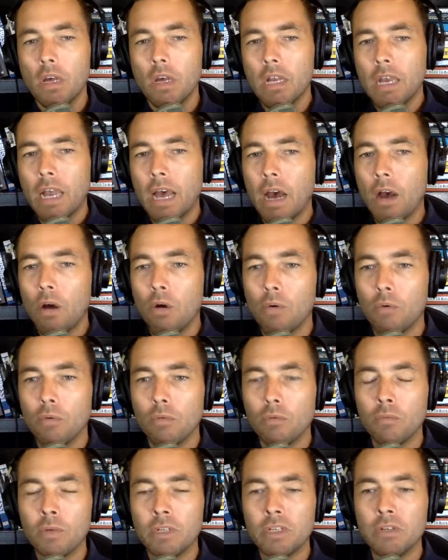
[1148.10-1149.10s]
Now,
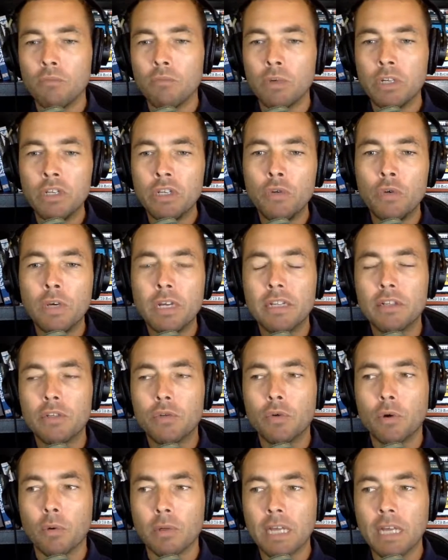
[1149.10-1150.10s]
when you get
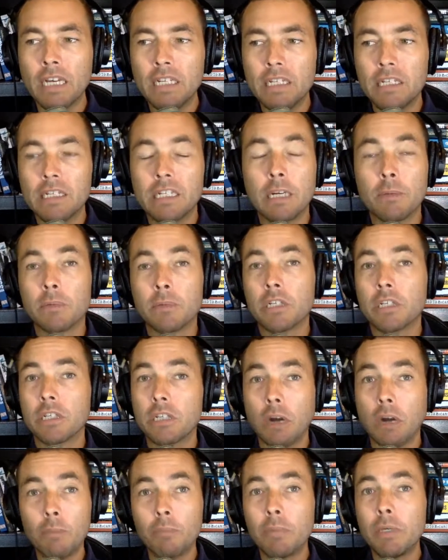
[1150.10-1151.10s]
into a relationship,
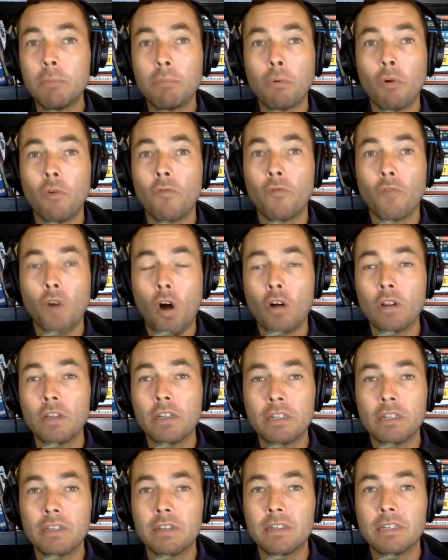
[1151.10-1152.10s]
some people fall
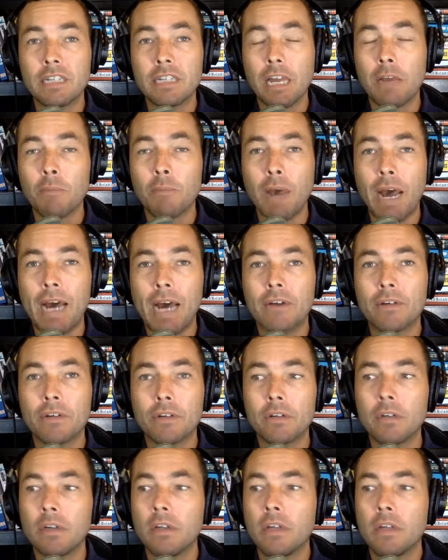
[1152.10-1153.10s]
into the same
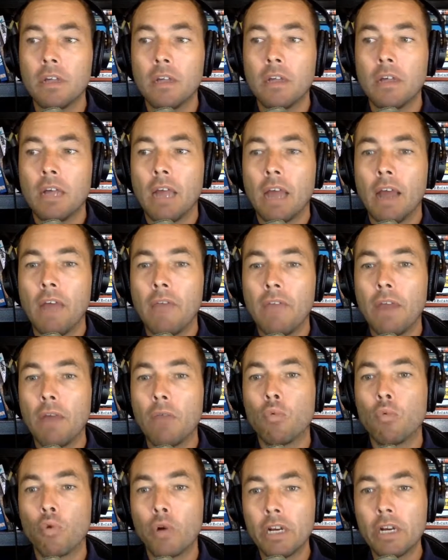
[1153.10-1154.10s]
pattern, and they
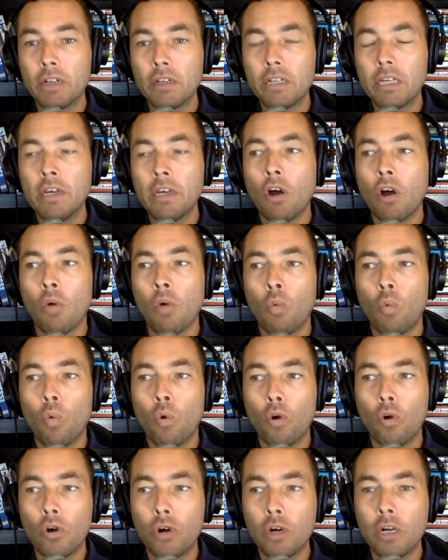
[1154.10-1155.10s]
really are
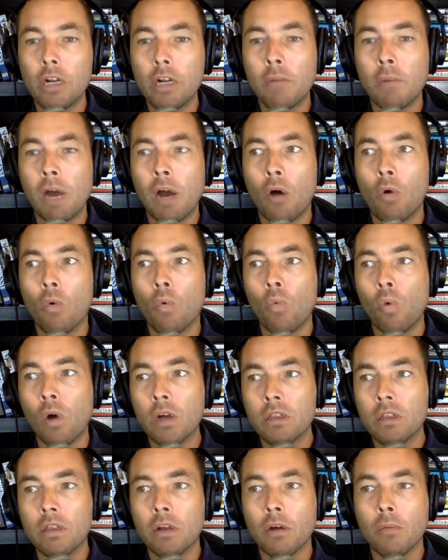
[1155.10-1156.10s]
worried about
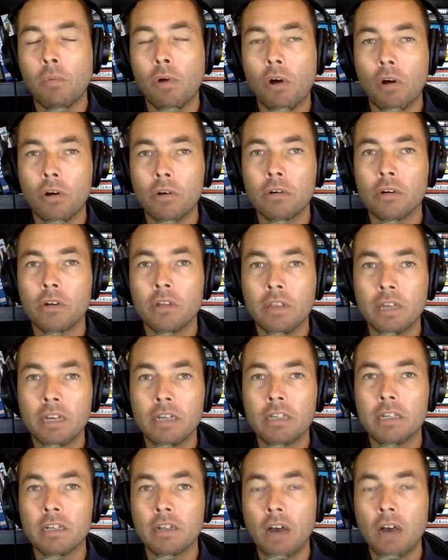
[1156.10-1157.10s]
what their partner
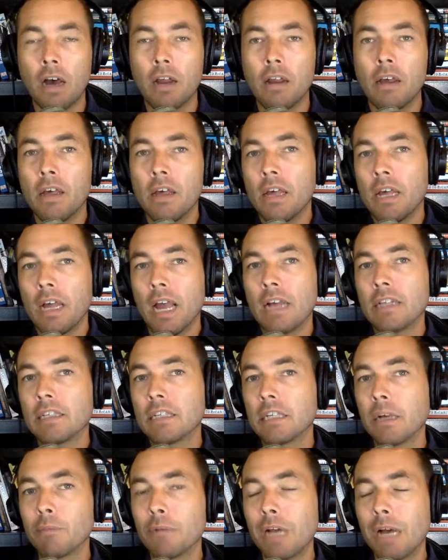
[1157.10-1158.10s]
thinks and not. And
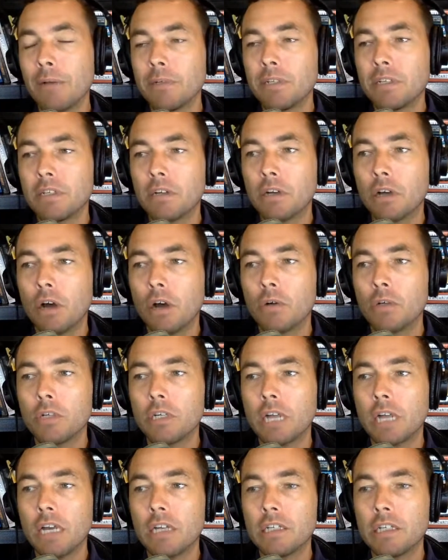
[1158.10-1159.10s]
sometimes it's a
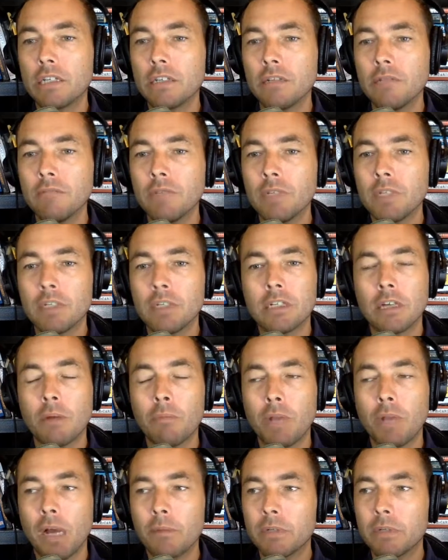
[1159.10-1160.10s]
negotiation,
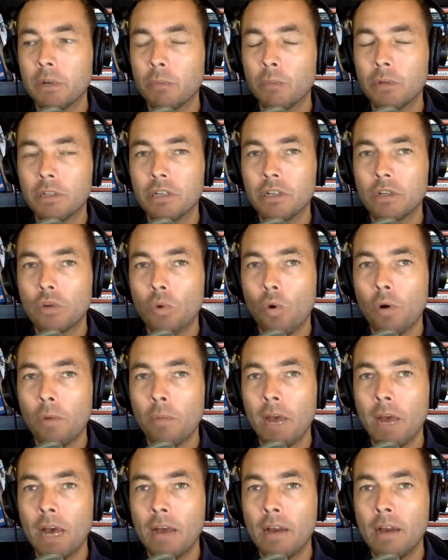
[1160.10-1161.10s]
sometimes someone's a
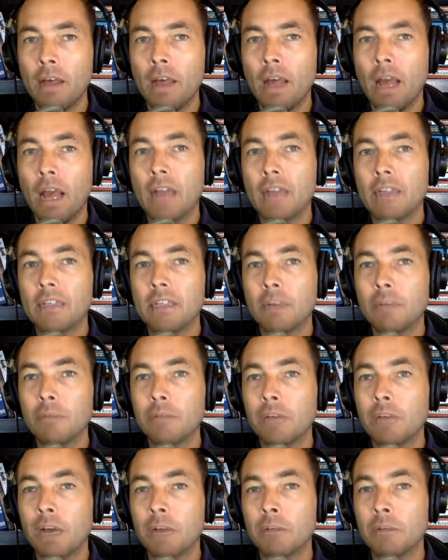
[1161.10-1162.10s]
doormat, and
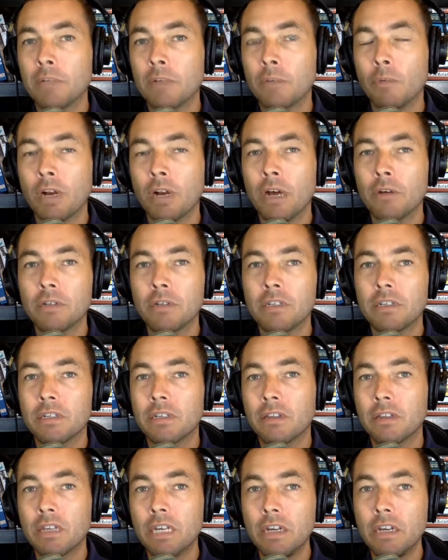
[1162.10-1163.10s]
sometimes someone else is
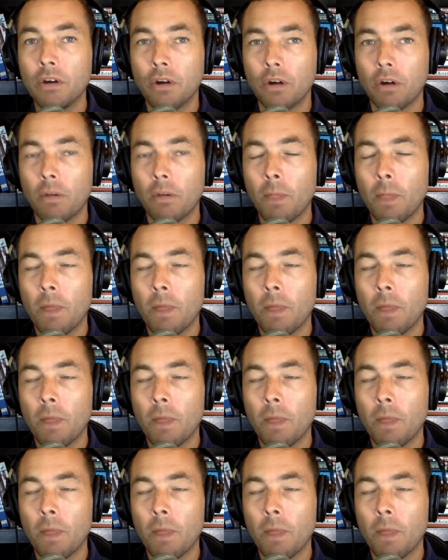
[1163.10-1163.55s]
the leader.